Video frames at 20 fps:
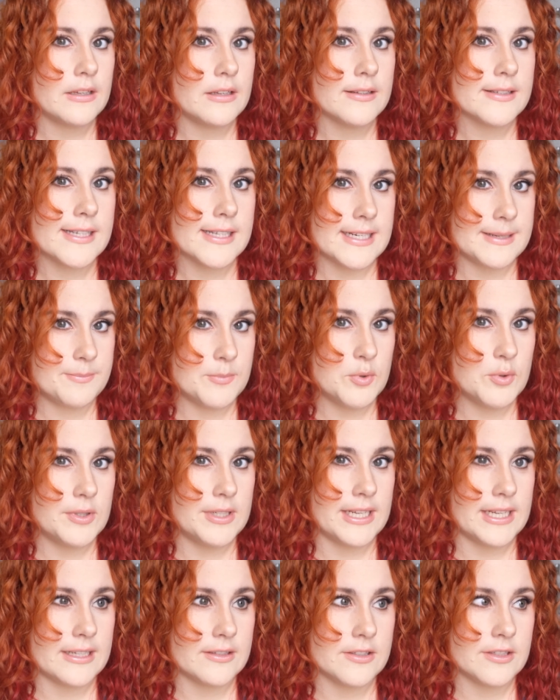Saturday
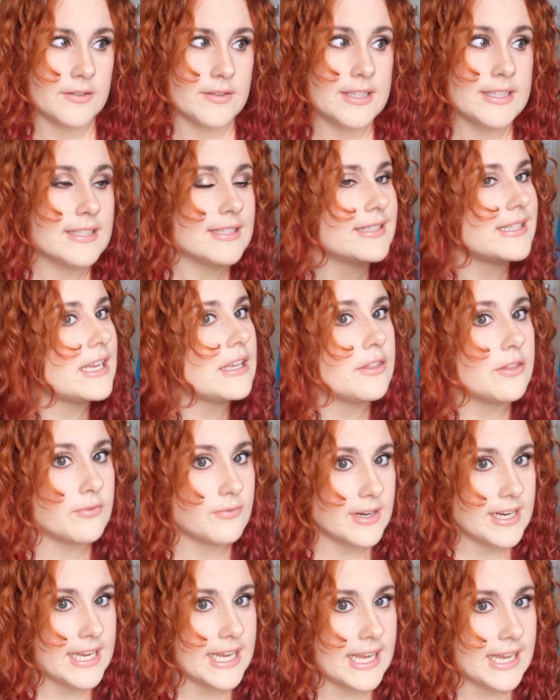morning. So this is day
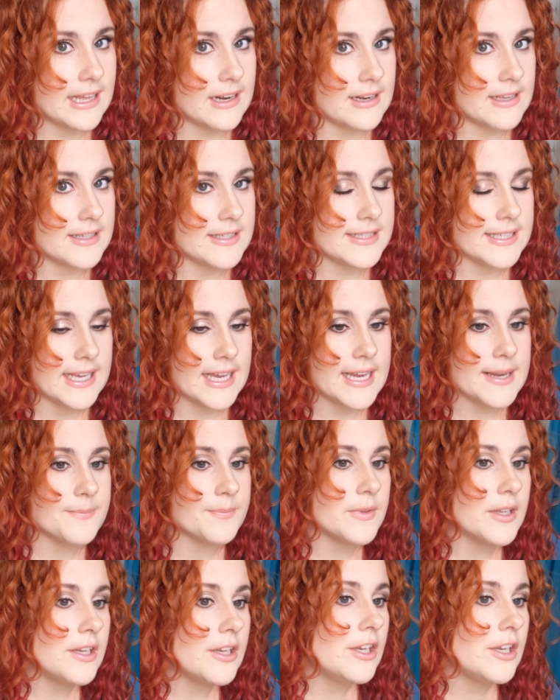three here, let's say.